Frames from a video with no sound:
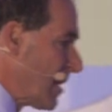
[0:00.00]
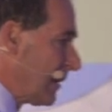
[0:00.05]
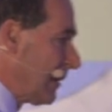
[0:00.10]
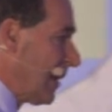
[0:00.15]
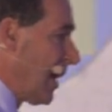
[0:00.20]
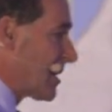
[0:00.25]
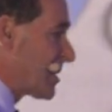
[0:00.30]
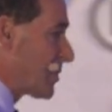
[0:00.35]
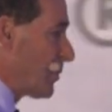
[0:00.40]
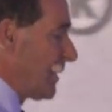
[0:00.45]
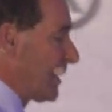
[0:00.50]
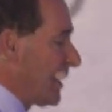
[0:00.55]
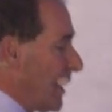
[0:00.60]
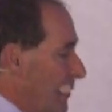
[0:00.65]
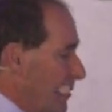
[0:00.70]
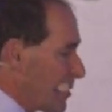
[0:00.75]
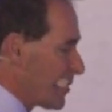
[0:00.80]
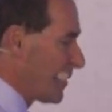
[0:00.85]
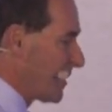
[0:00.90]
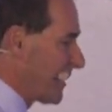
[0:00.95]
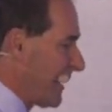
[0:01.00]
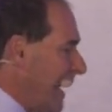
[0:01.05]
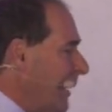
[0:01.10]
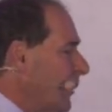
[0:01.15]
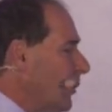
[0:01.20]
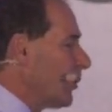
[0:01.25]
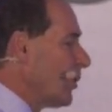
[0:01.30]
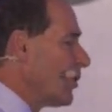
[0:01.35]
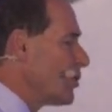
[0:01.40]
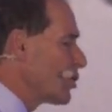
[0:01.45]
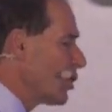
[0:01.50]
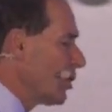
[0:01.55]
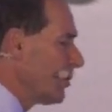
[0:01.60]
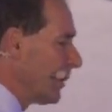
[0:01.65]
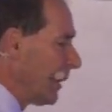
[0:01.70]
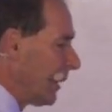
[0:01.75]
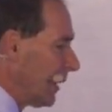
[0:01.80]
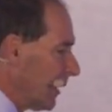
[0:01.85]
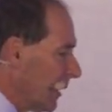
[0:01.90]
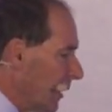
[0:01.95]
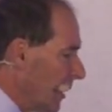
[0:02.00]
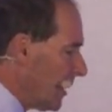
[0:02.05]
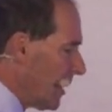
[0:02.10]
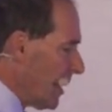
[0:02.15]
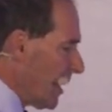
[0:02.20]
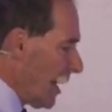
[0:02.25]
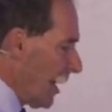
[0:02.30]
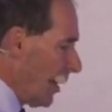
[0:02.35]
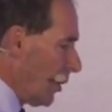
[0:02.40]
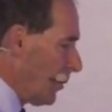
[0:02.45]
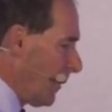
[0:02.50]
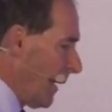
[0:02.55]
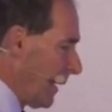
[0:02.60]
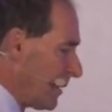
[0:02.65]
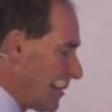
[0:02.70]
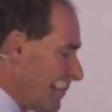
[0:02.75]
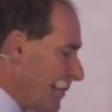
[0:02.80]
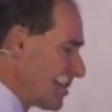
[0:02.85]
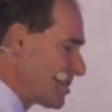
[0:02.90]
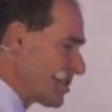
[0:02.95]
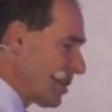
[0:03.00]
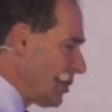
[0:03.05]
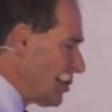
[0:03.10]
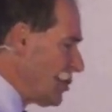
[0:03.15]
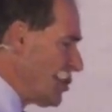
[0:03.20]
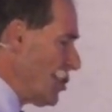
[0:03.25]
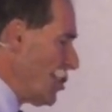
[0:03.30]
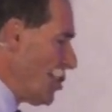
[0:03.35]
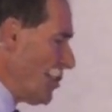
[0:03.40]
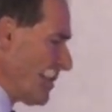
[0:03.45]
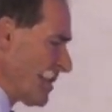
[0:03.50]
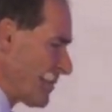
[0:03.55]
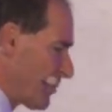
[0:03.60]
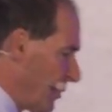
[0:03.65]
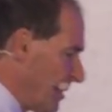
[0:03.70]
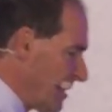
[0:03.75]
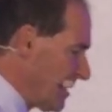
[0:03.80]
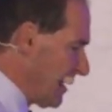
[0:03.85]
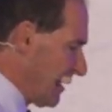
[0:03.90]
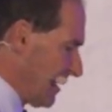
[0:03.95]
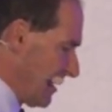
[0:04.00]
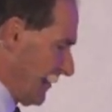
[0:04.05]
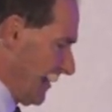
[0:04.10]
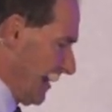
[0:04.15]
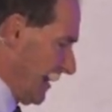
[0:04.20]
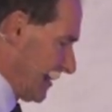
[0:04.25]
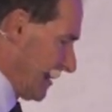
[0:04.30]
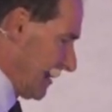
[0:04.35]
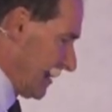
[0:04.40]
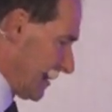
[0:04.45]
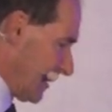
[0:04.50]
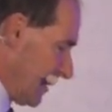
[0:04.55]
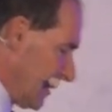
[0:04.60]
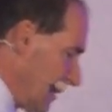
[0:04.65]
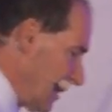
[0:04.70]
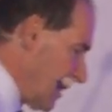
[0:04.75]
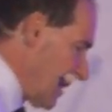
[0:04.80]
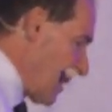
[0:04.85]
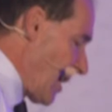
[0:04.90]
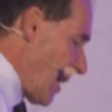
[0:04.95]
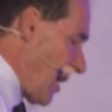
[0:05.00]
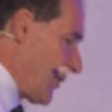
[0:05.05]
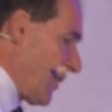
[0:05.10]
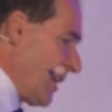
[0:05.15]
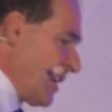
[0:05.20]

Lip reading: Last week, I was with Canon in Germany, who make the most enormous printing devices. Are